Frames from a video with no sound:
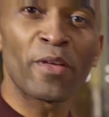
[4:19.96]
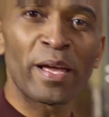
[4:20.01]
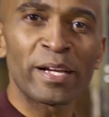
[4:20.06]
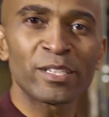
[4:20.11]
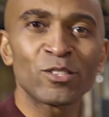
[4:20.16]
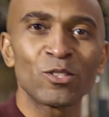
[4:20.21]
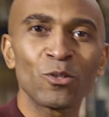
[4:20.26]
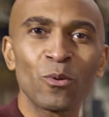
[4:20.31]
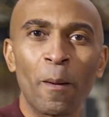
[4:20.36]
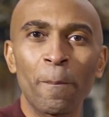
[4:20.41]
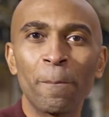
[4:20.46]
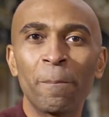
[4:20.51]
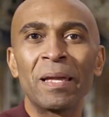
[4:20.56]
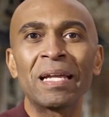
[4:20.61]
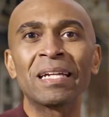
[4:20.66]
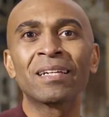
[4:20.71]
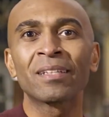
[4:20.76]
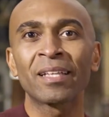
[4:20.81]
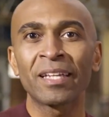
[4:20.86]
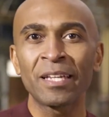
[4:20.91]
thanks to a
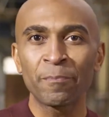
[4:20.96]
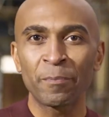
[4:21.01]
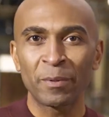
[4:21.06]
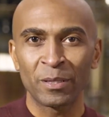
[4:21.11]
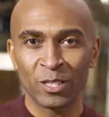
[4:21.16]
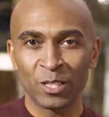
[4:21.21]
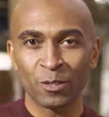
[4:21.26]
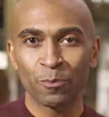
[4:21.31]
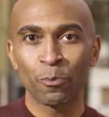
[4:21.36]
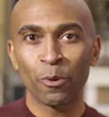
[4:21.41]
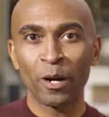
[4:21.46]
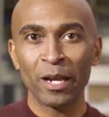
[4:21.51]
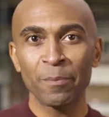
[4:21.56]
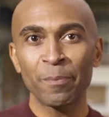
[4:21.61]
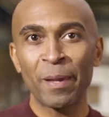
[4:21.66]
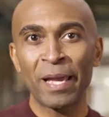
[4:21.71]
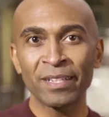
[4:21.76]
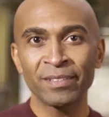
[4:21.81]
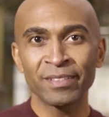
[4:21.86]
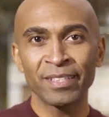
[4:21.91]
big leap in
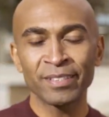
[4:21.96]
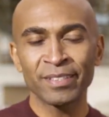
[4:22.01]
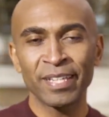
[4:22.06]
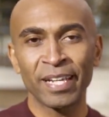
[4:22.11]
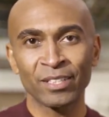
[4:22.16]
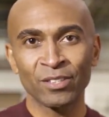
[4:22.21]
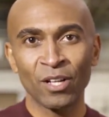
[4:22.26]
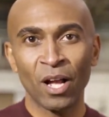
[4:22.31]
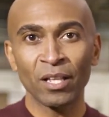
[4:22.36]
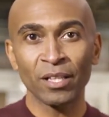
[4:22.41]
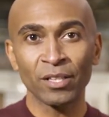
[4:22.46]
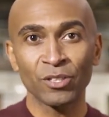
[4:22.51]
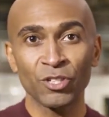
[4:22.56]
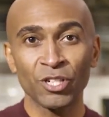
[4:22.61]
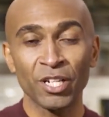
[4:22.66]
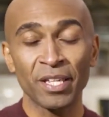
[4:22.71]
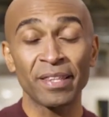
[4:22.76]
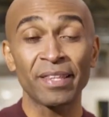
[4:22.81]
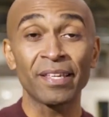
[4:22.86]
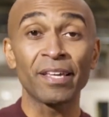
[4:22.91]
spray painting
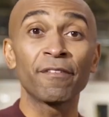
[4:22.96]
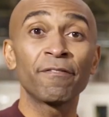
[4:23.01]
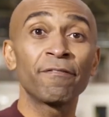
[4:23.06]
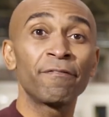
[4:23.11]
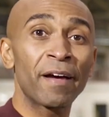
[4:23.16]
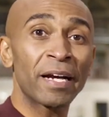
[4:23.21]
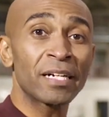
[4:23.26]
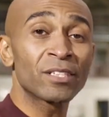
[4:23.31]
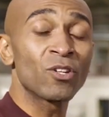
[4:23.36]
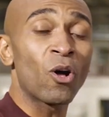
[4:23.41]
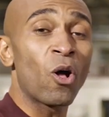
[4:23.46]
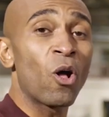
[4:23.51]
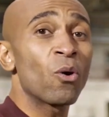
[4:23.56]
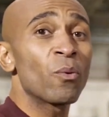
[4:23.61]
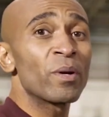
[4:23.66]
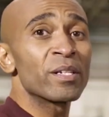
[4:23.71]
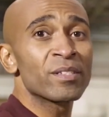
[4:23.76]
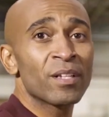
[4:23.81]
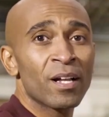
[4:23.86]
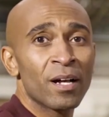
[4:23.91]
technology, the effect
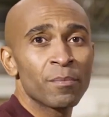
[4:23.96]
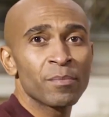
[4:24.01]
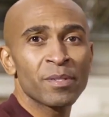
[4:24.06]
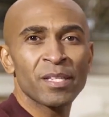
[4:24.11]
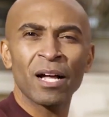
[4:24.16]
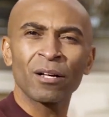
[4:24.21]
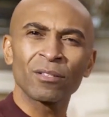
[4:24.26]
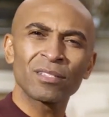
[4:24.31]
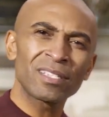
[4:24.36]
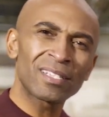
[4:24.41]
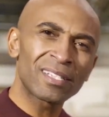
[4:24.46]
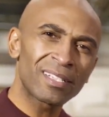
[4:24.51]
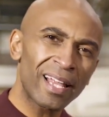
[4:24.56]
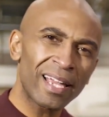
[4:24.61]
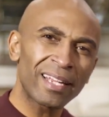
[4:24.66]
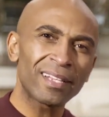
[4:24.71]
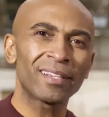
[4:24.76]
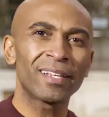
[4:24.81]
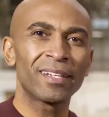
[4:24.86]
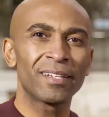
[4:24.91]
always comes out
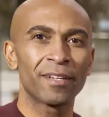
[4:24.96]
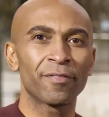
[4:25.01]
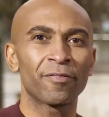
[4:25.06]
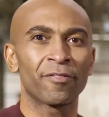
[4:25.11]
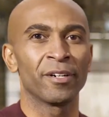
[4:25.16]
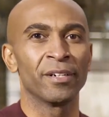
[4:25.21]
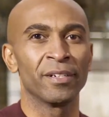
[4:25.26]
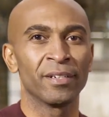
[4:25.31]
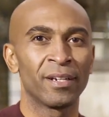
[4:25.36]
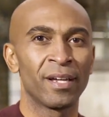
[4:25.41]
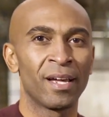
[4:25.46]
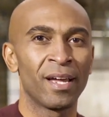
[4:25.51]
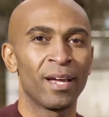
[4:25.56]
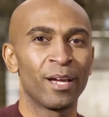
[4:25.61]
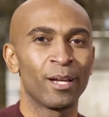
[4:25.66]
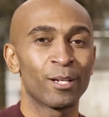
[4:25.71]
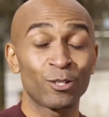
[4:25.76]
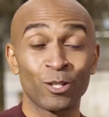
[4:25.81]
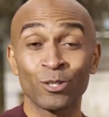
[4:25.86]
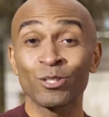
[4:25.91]
slightly different.
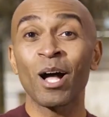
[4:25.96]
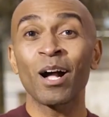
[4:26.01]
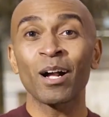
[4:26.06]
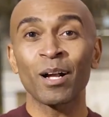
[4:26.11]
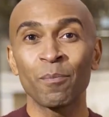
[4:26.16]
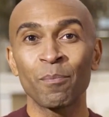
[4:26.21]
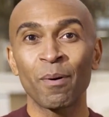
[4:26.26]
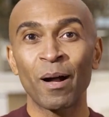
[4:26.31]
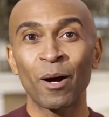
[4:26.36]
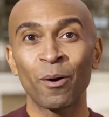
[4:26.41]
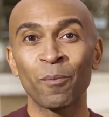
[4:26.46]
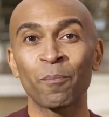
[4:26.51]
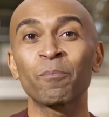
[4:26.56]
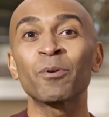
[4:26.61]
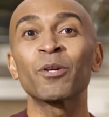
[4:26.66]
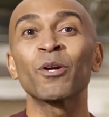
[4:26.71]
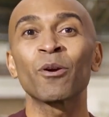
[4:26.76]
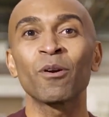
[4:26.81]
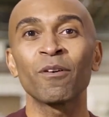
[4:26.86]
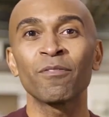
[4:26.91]
So talk about
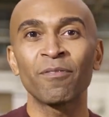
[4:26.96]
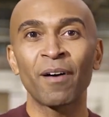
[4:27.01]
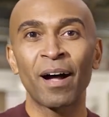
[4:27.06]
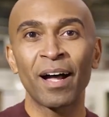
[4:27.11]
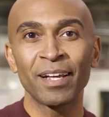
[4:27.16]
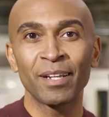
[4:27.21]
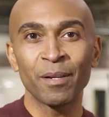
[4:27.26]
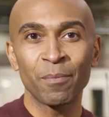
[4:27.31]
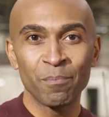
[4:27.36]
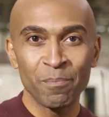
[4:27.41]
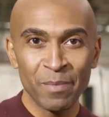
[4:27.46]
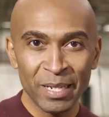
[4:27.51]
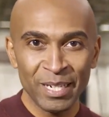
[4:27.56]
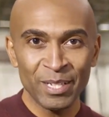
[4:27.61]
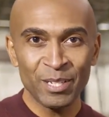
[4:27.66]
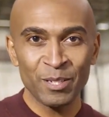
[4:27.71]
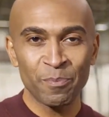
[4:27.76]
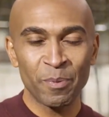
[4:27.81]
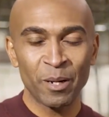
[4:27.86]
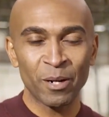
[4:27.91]
purified
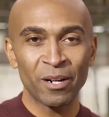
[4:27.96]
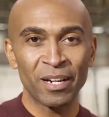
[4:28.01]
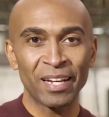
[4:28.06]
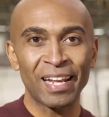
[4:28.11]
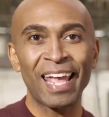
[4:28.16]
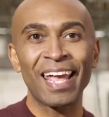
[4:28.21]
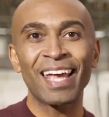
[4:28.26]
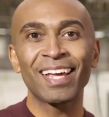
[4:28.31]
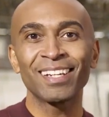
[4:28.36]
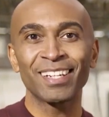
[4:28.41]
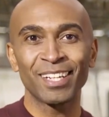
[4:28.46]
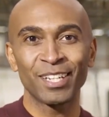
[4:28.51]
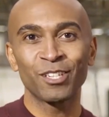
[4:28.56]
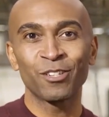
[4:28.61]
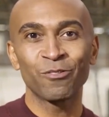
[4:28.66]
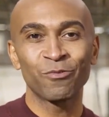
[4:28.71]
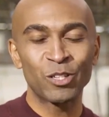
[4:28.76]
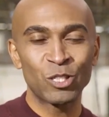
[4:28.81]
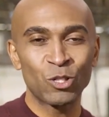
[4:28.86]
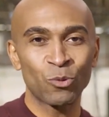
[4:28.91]
Mini spirit and
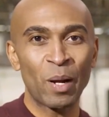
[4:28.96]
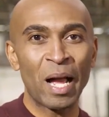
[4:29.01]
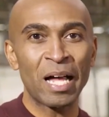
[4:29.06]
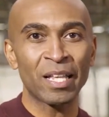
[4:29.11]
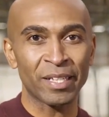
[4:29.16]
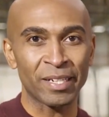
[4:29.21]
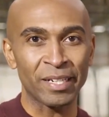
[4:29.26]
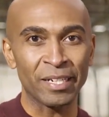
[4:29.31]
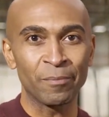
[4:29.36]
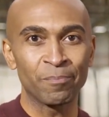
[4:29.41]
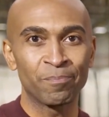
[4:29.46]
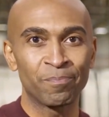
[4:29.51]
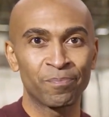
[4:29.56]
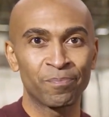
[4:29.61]
individuality.